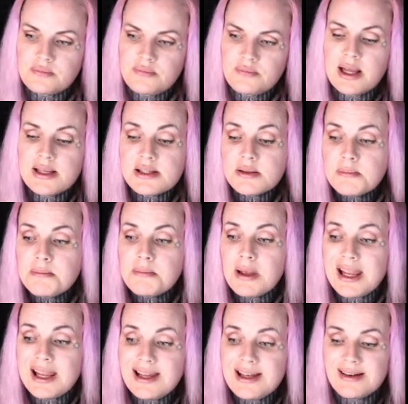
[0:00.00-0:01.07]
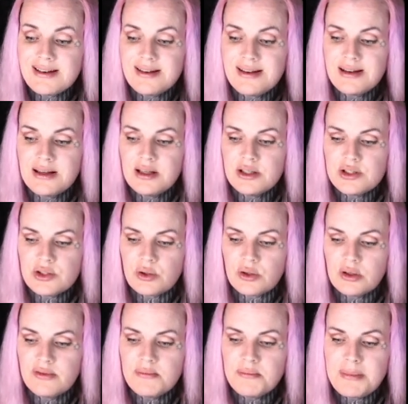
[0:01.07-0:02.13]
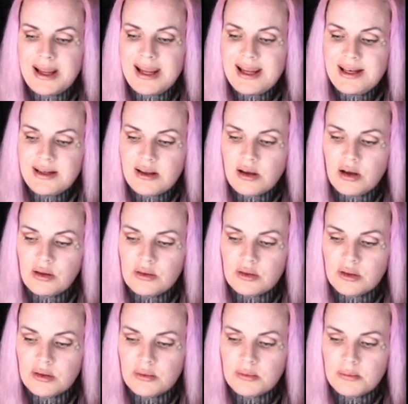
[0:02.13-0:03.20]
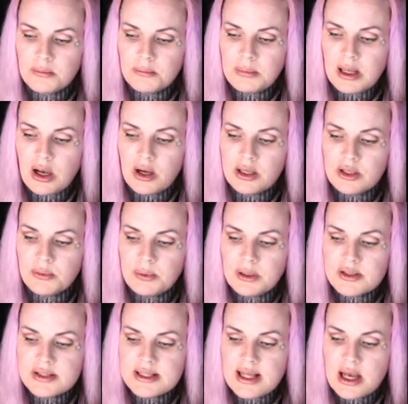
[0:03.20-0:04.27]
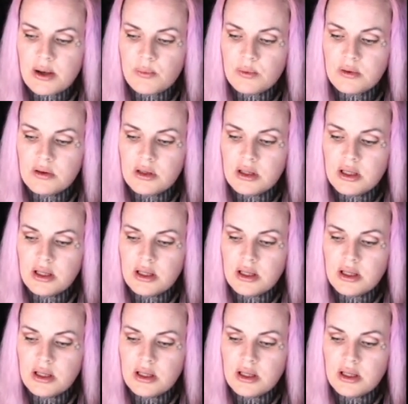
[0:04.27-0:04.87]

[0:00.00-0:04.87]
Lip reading: as a main sort of main color behind it, because that will